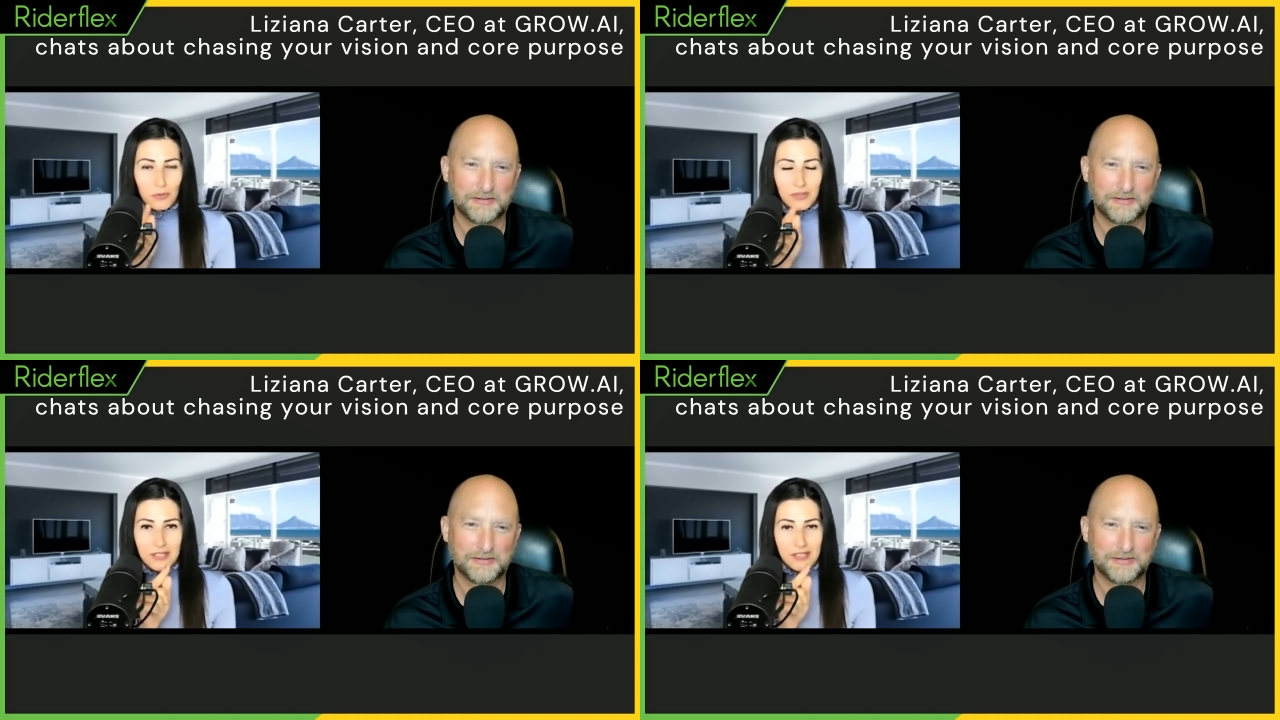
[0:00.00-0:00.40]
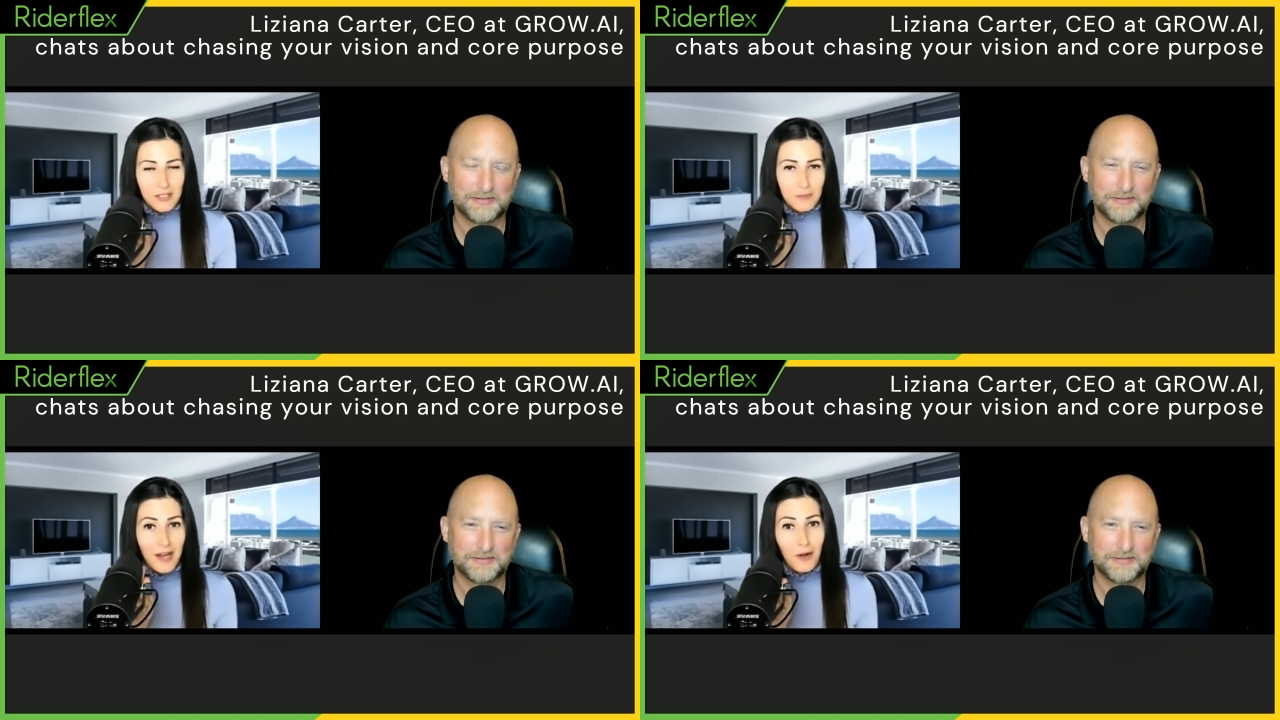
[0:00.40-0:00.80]

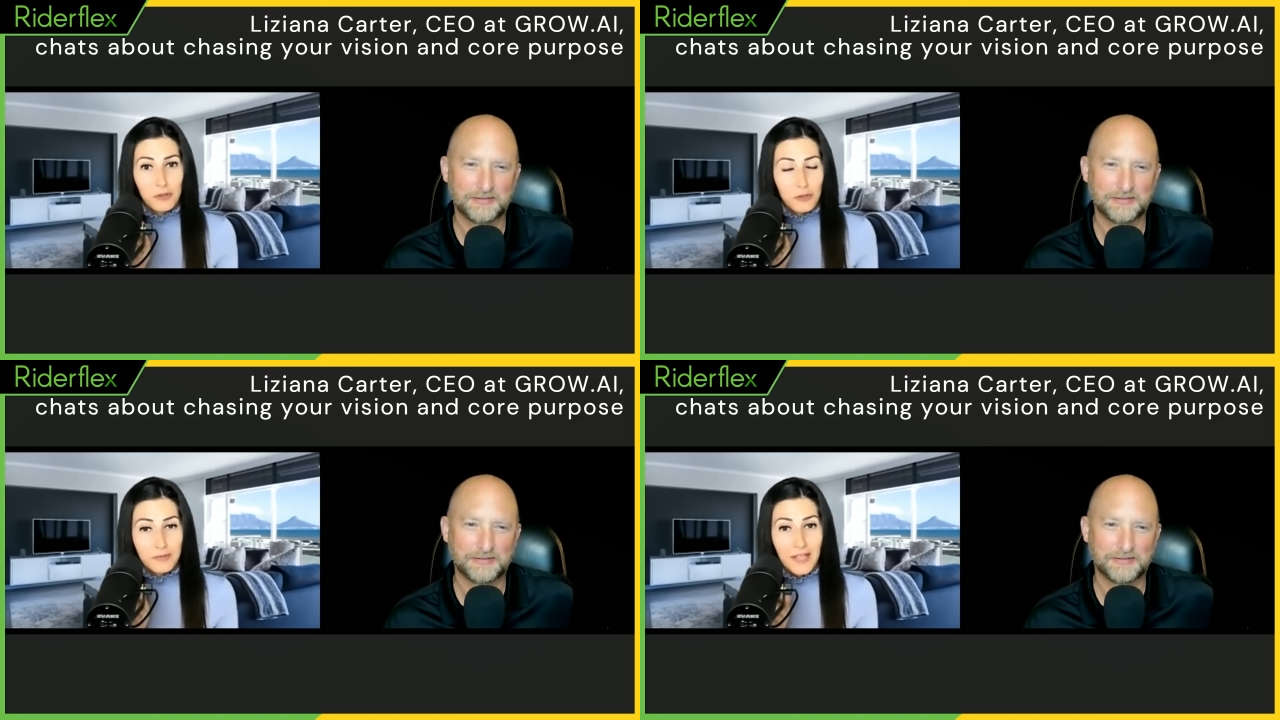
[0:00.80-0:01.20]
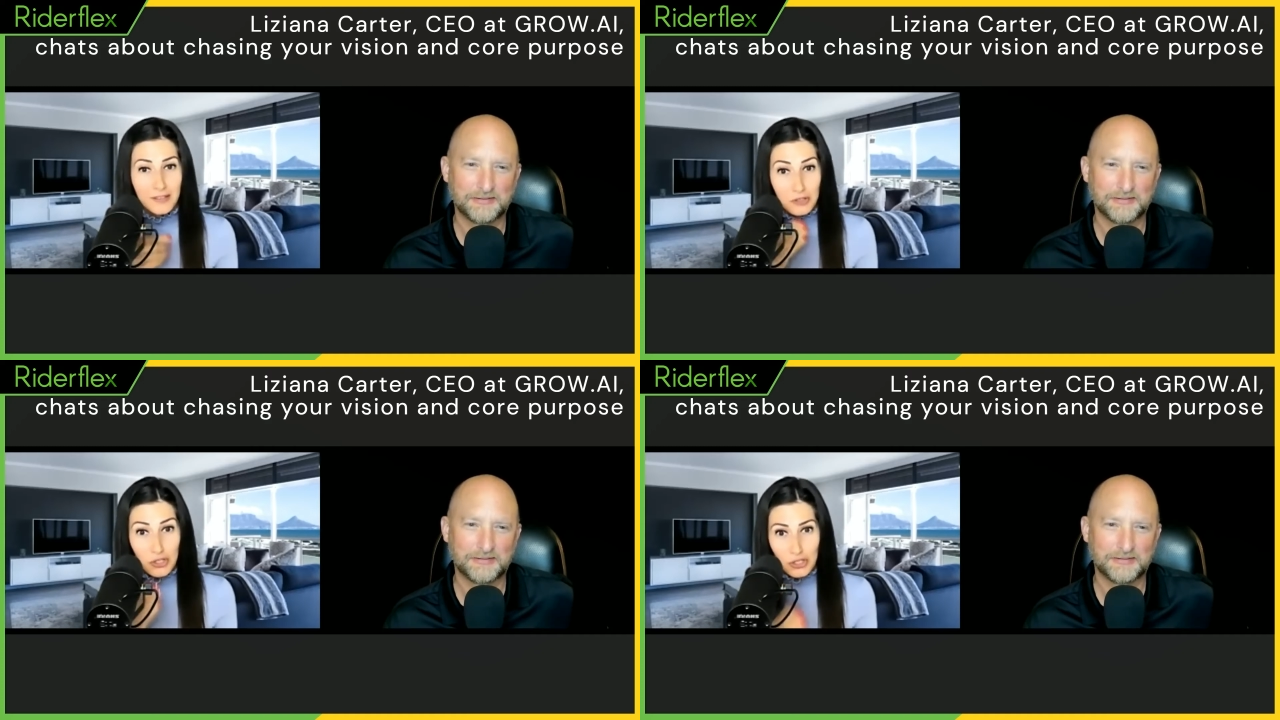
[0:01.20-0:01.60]
Speaker 1: system Microsoft
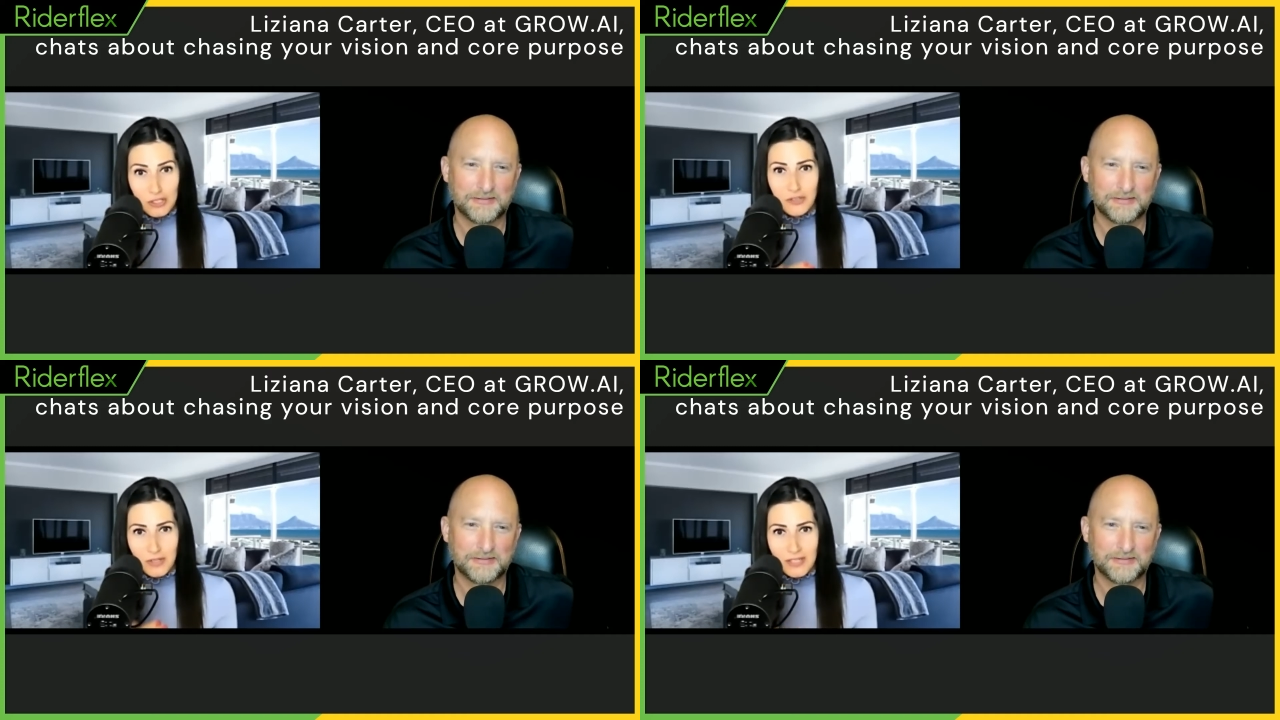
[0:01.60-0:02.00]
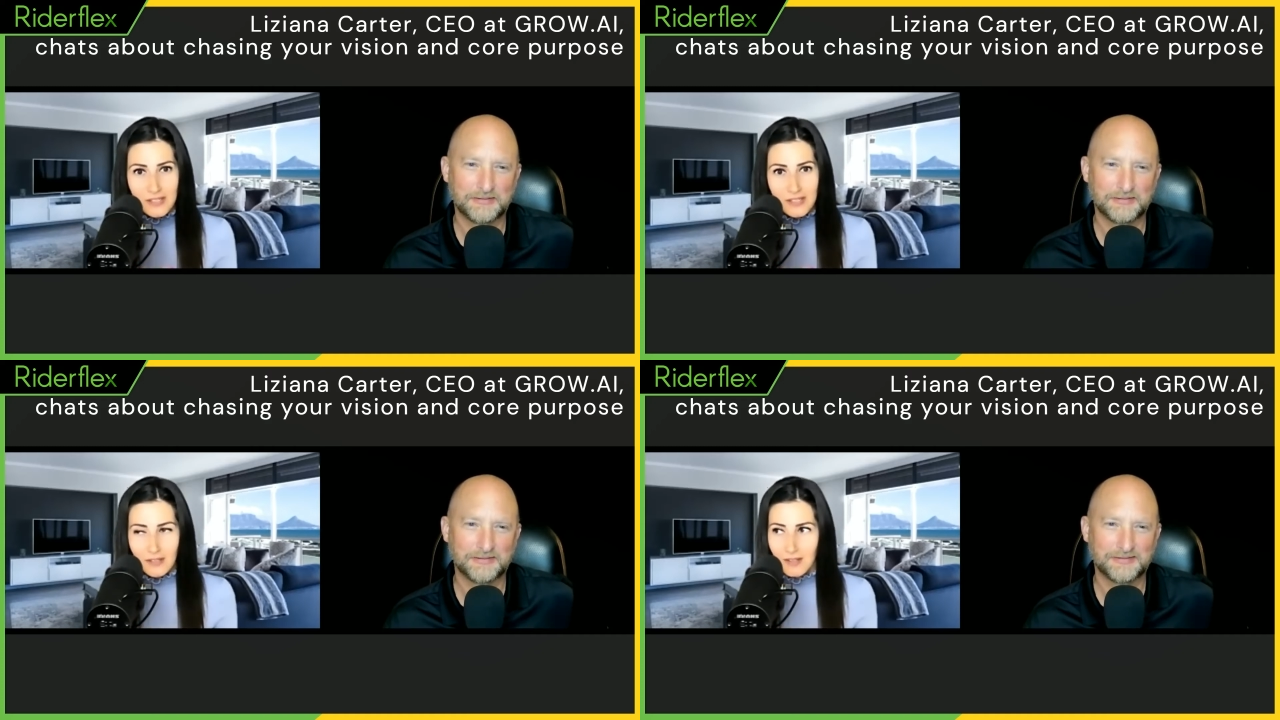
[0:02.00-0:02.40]
had just released.